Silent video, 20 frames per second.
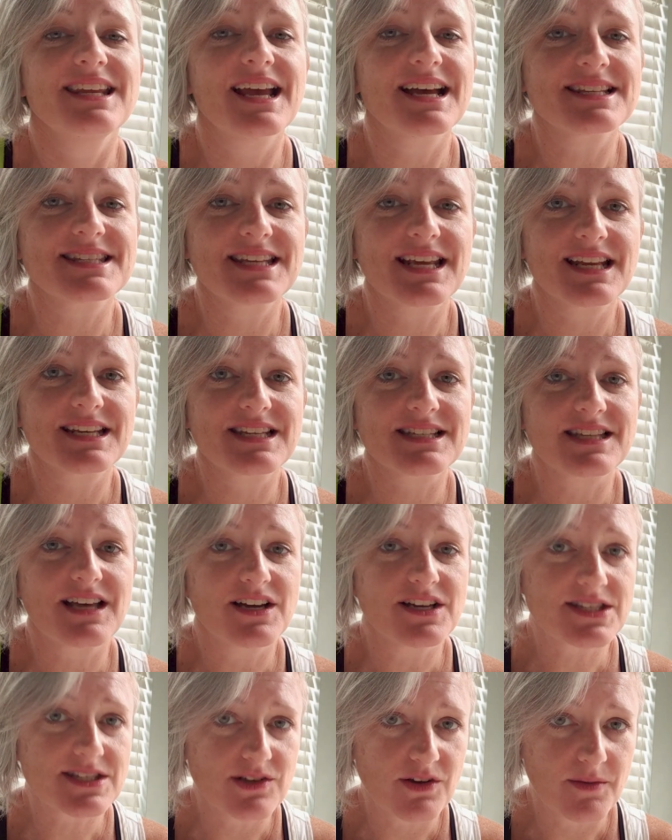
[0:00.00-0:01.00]
Yes and is
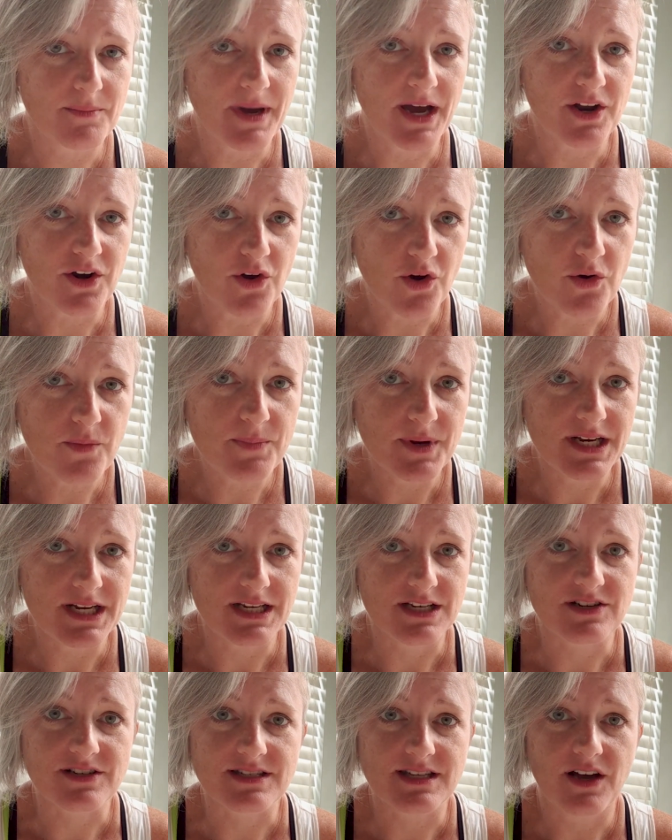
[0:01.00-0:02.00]
also about
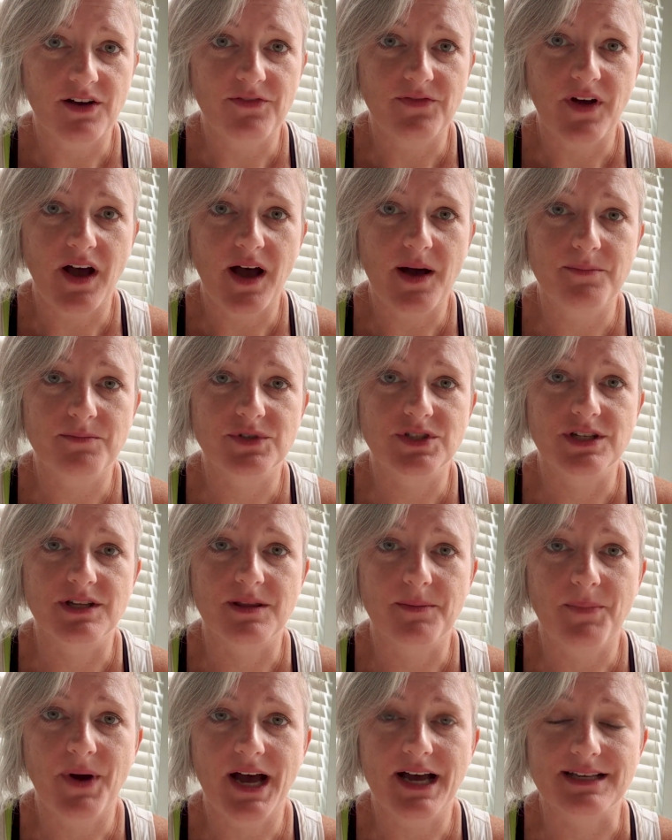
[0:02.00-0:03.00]
opening yourself up to
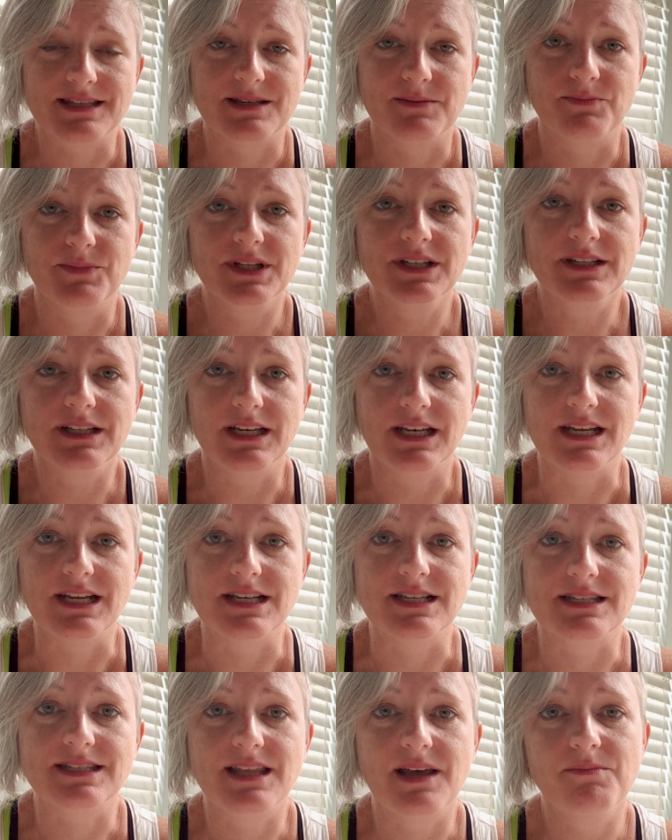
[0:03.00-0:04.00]
the
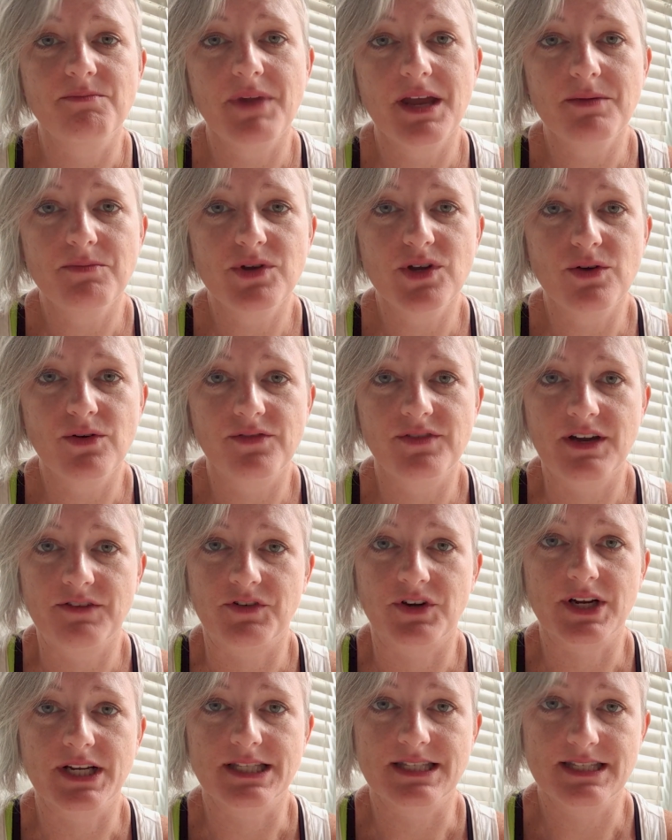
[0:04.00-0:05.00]
possibilities that maybe you have
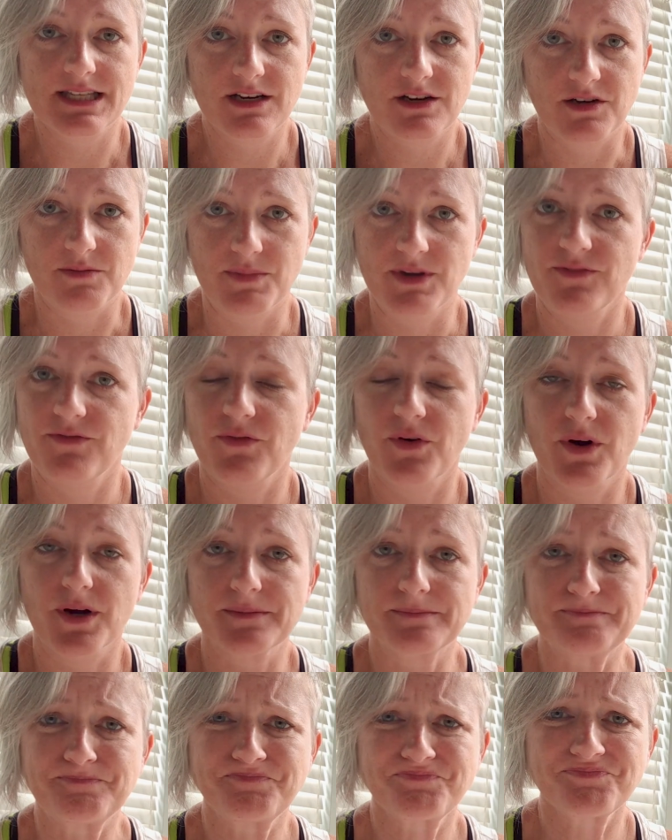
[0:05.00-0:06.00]
never considered
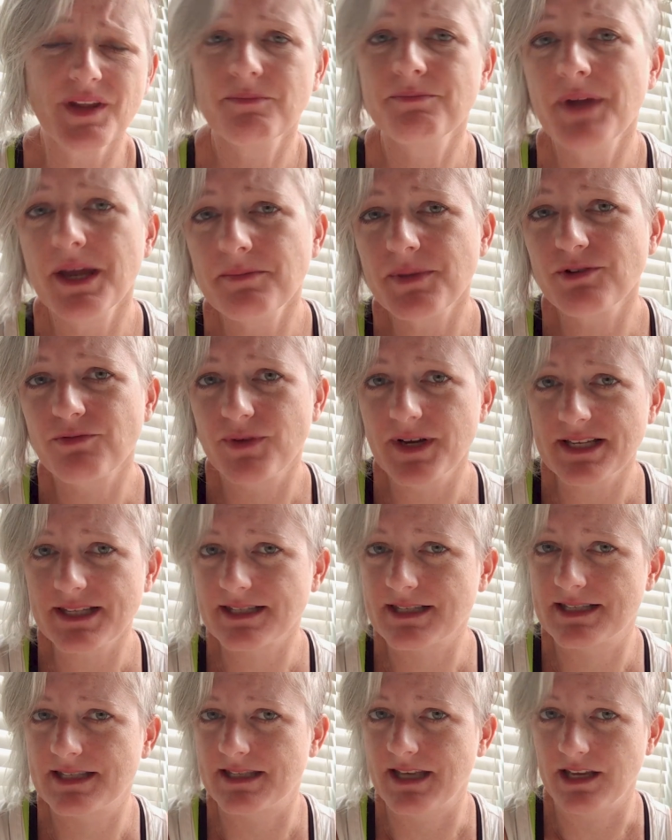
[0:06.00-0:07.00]
before. Maybe
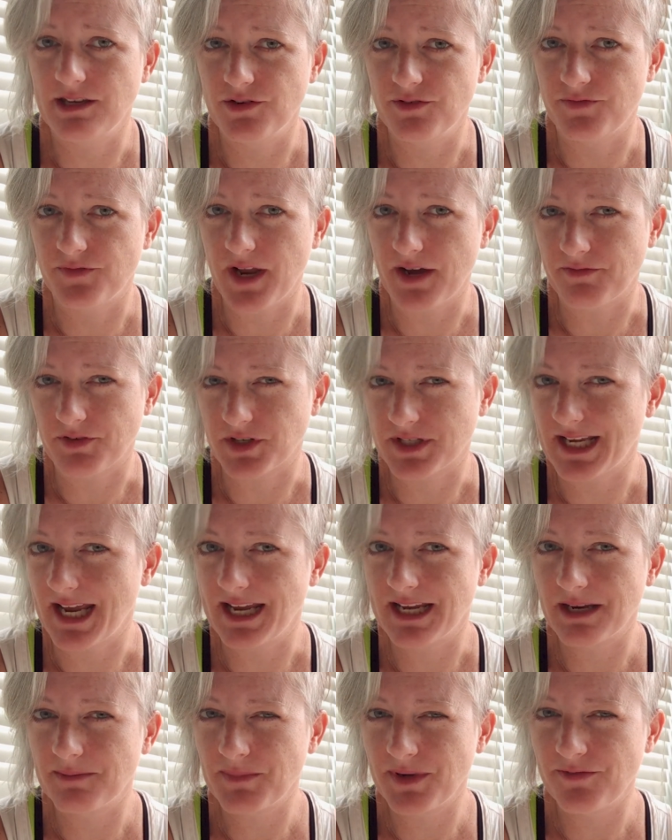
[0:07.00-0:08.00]
risks that you've never
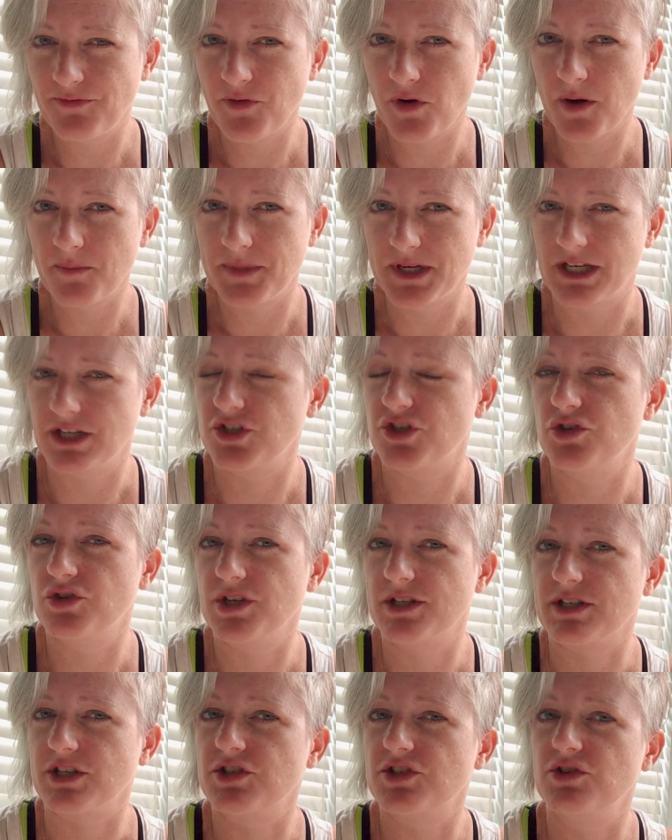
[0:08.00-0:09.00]
taken before because you
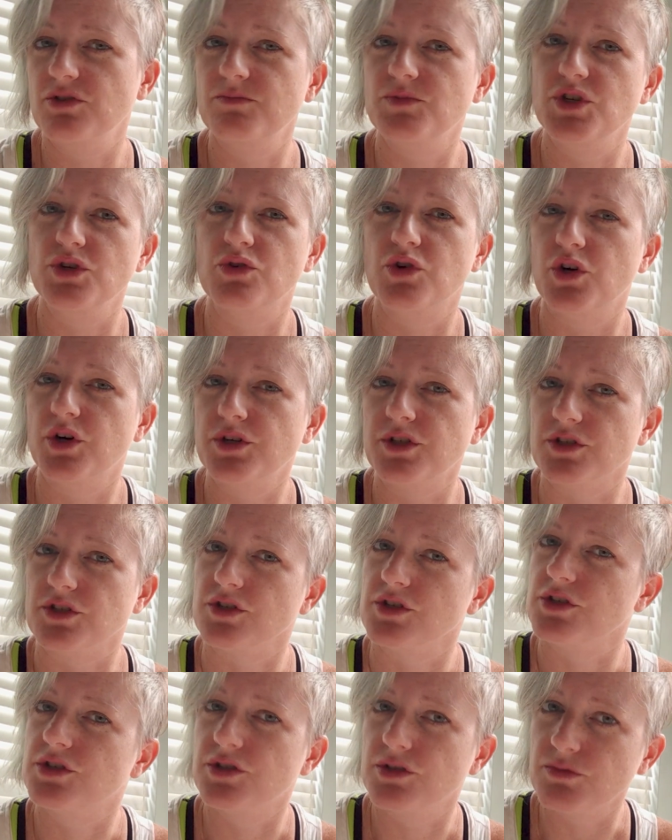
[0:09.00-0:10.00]
just assumed you
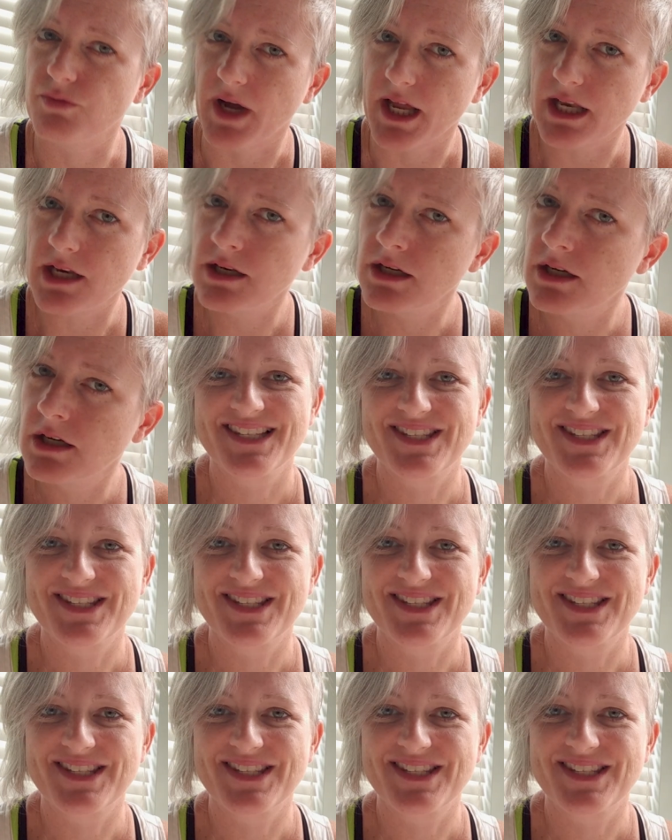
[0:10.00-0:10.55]
couldn't do it.